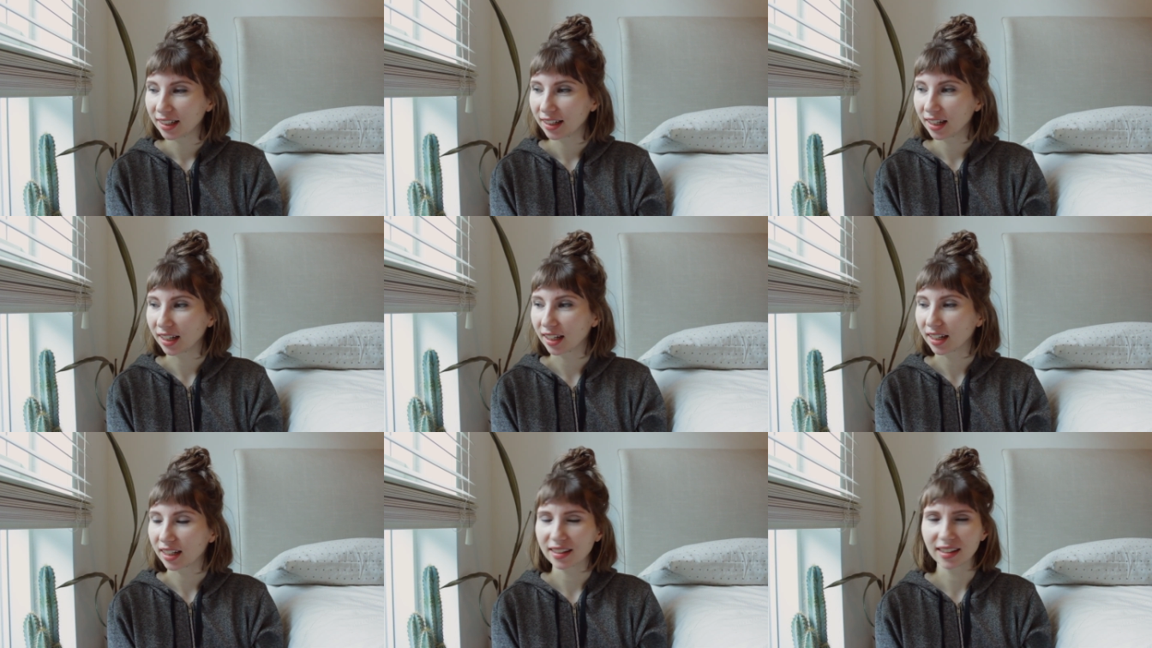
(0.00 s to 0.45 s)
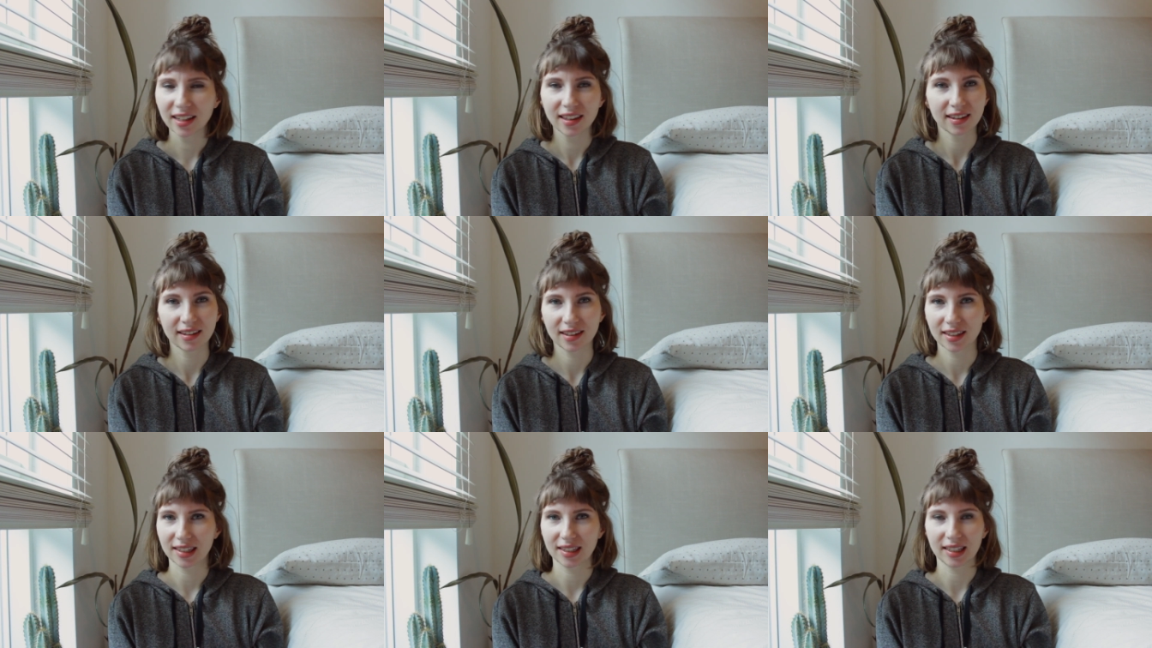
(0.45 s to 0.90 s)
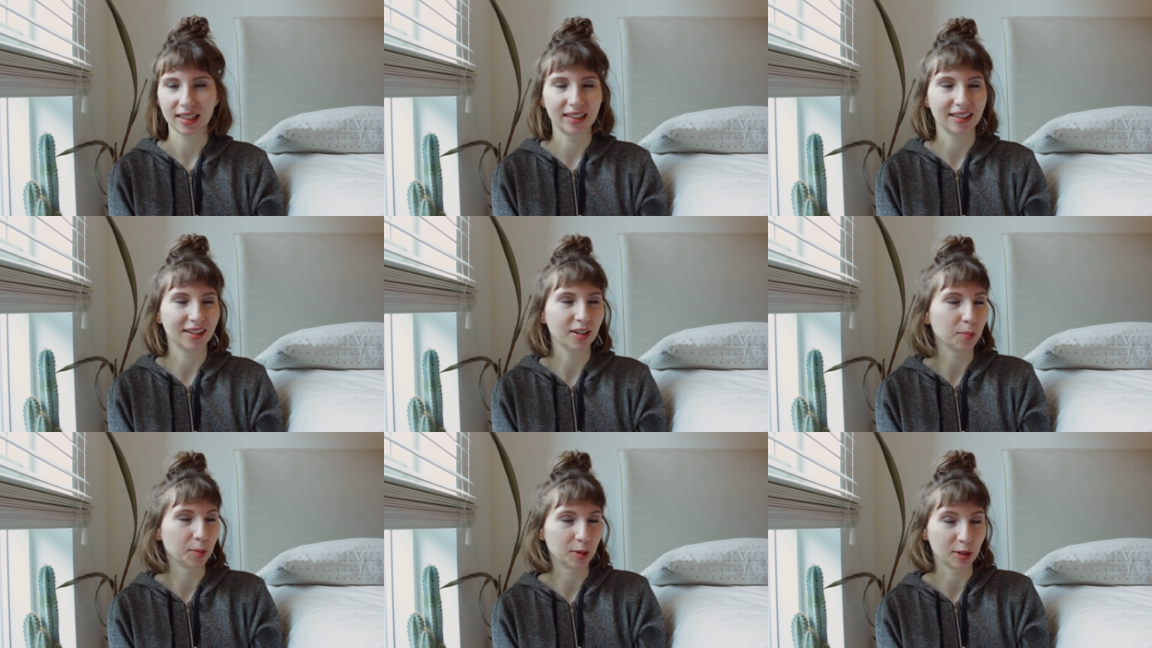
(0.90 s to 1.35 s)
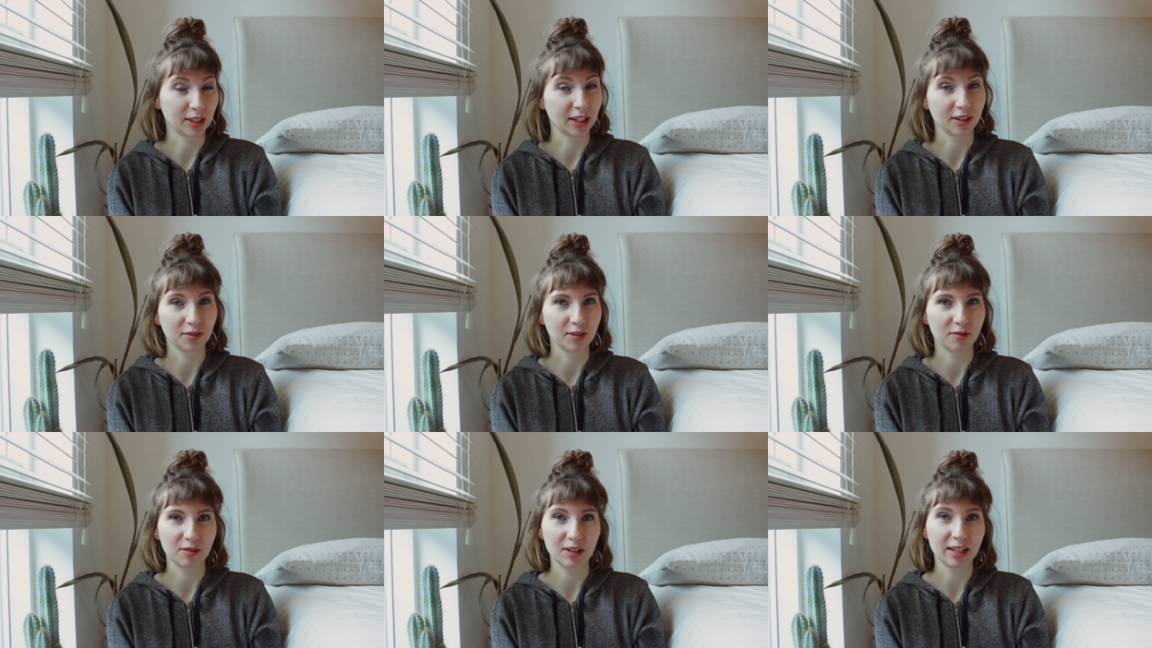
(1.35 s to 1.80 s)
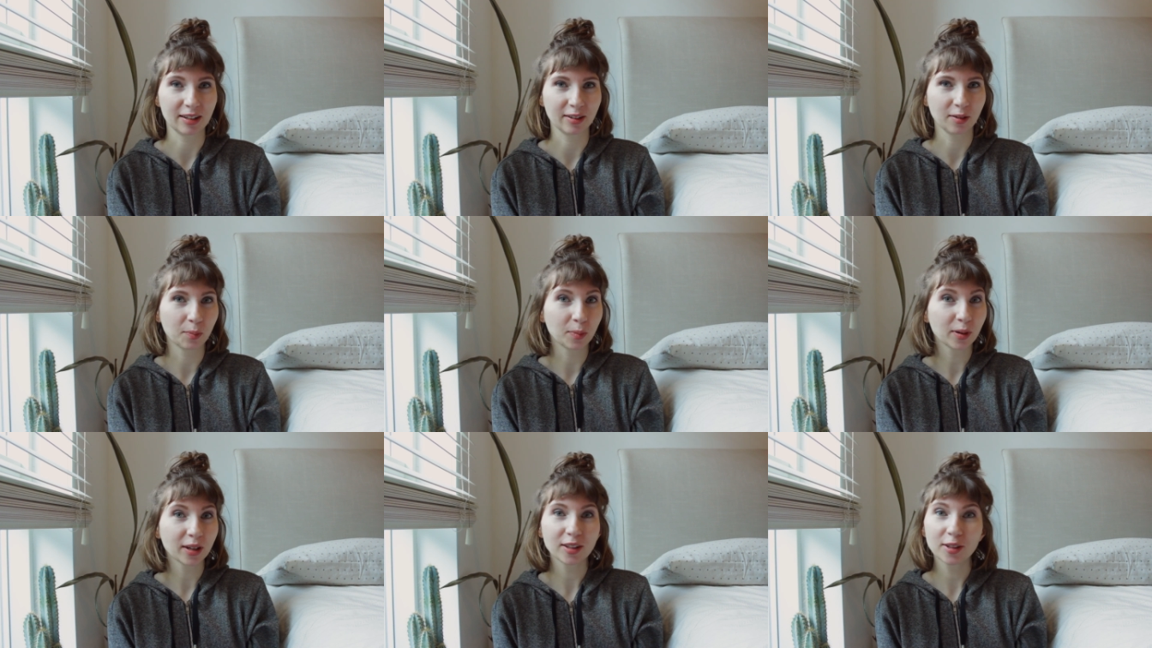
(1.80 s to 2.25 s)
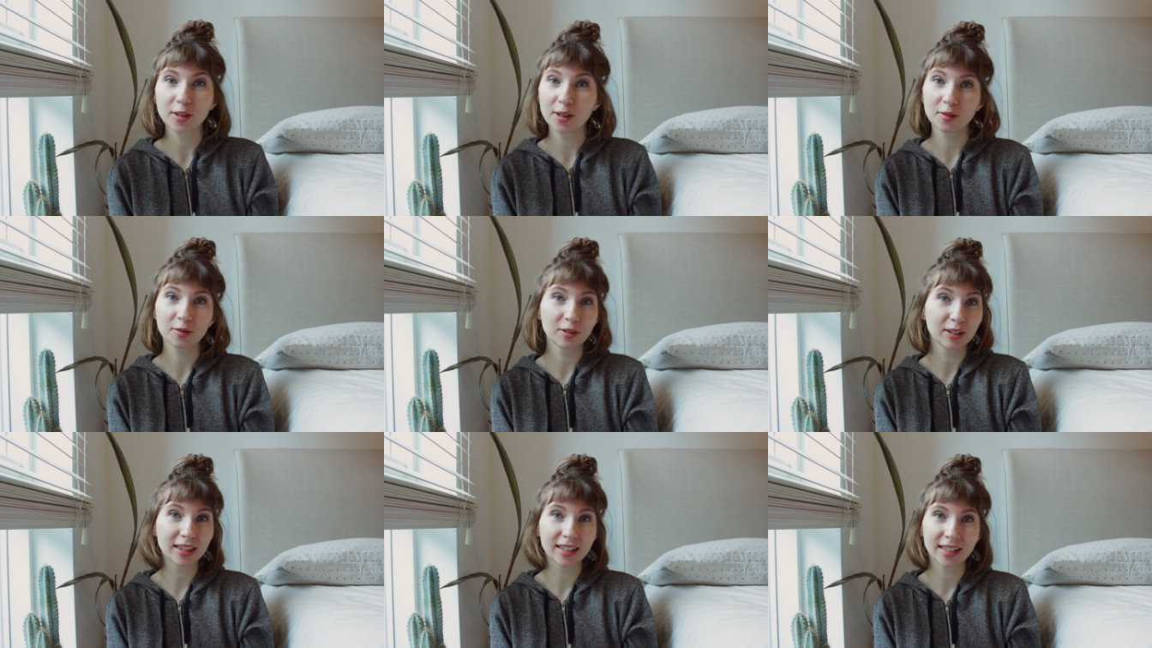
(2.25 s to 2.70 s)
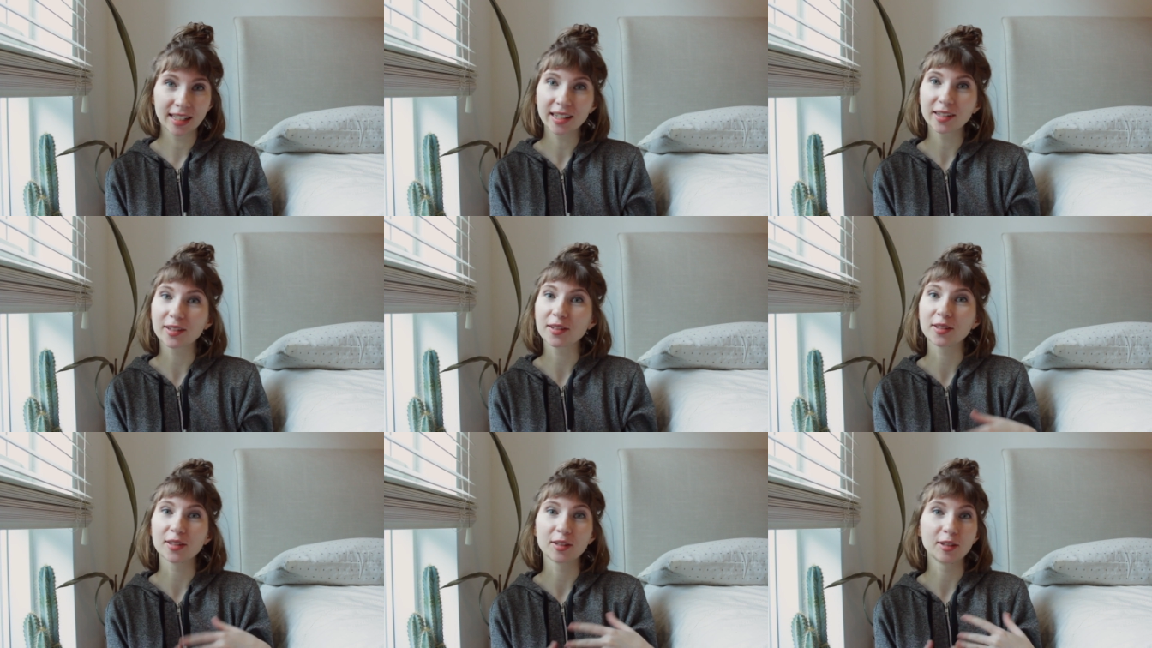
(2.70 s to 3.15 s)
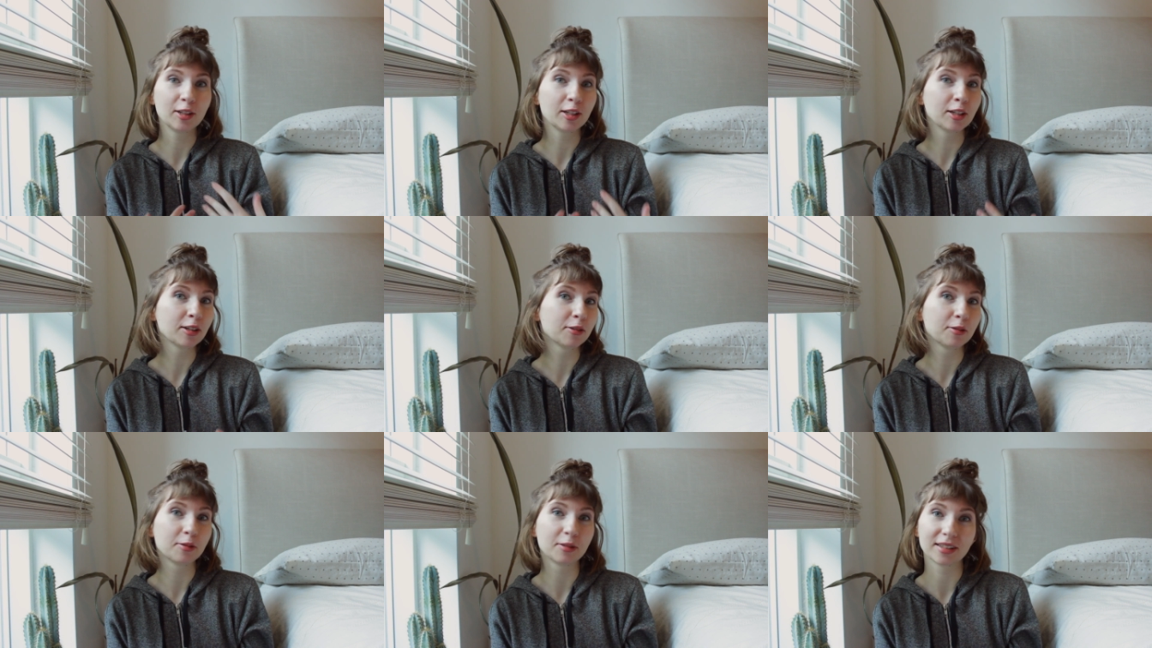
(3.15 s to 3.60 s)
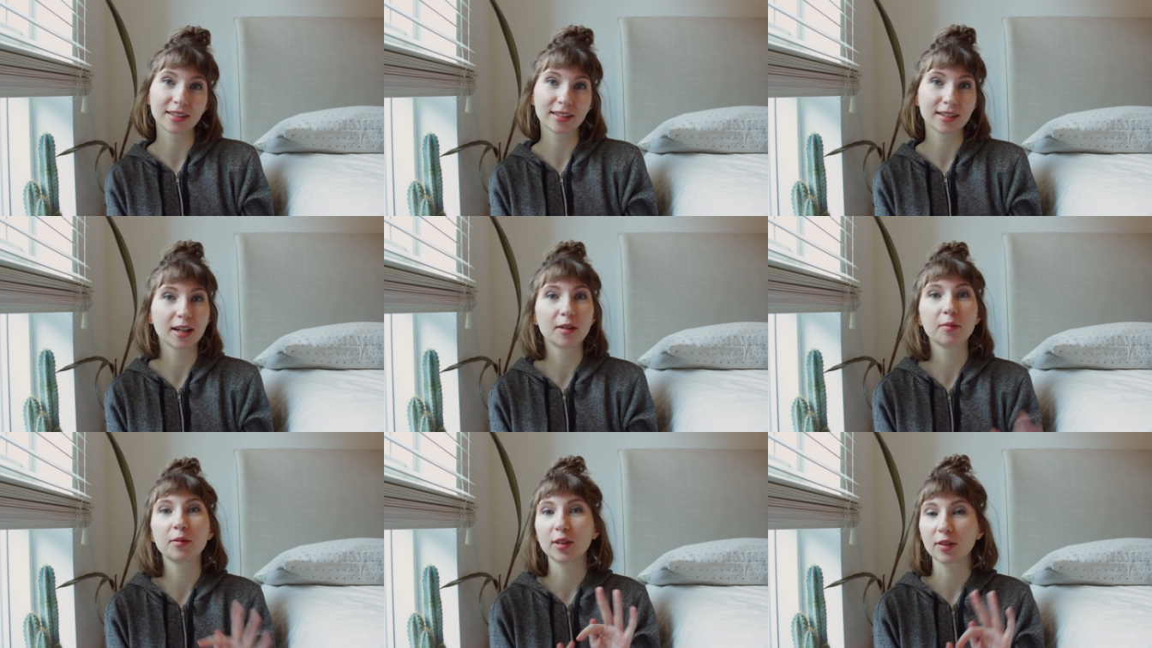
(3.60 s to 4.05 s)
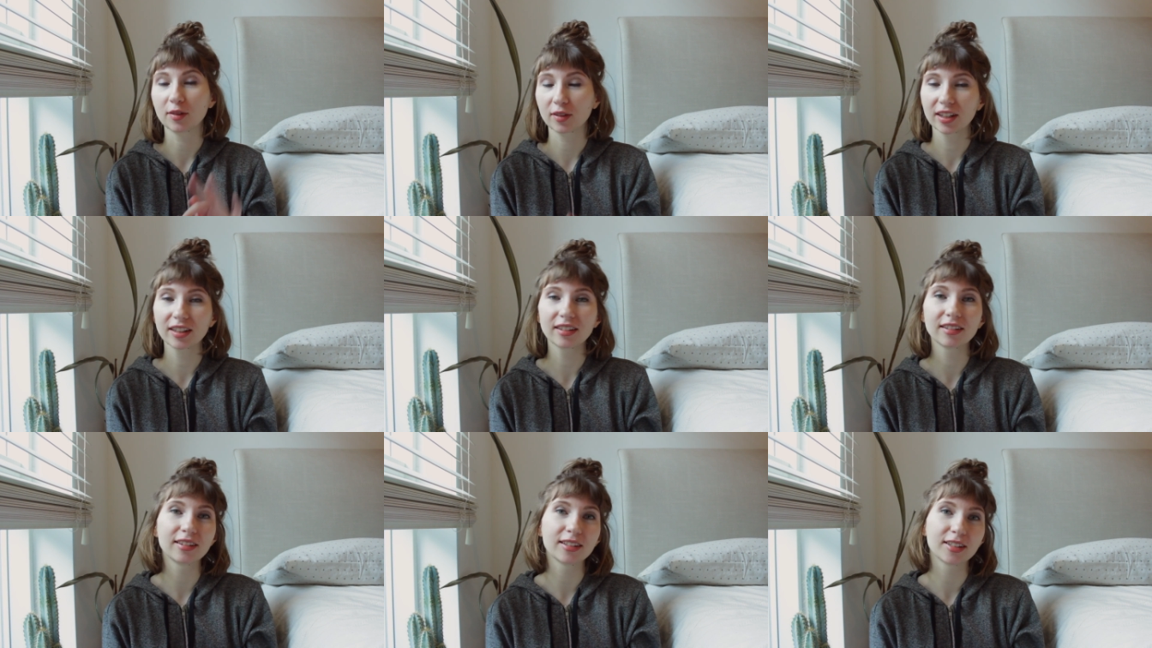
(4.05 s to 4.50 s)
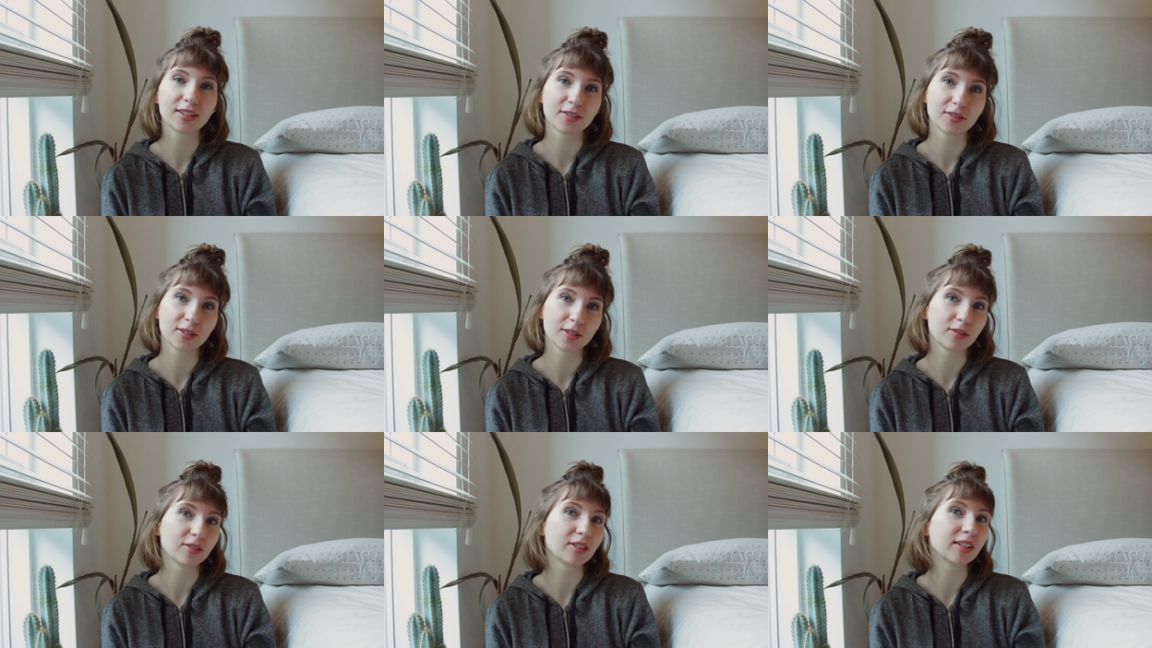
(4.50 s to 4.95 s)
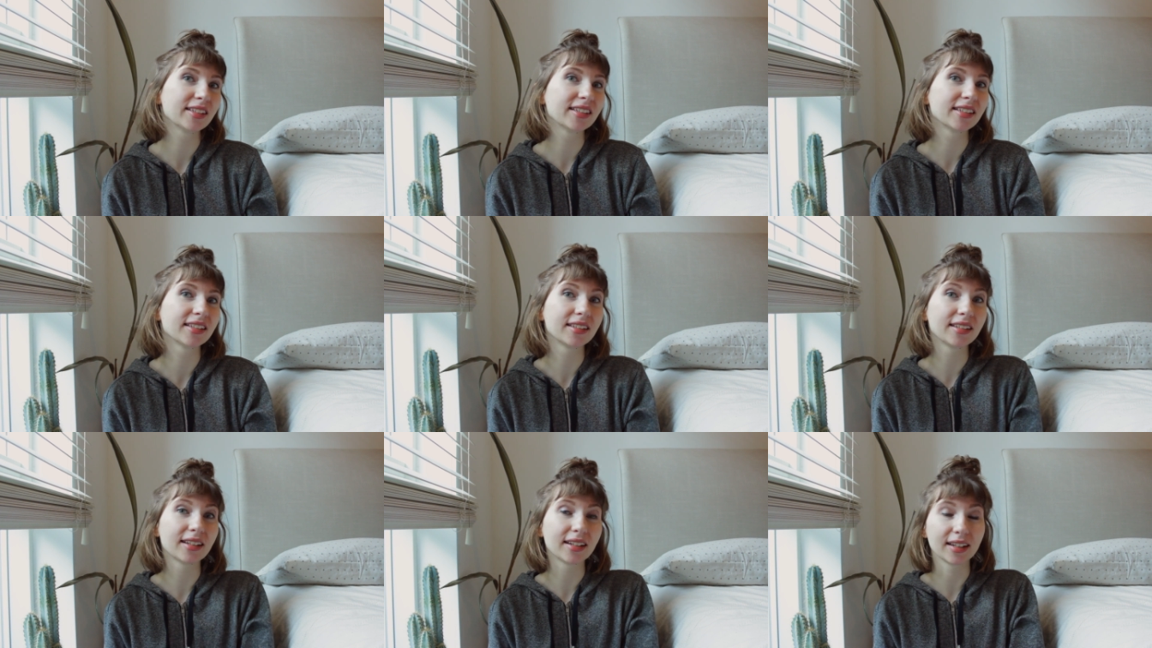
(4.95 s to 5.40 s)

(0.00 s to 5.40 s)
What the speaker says: I say this in almost every video, but you can read the title so you know what's coming. You clicked on this for a reason.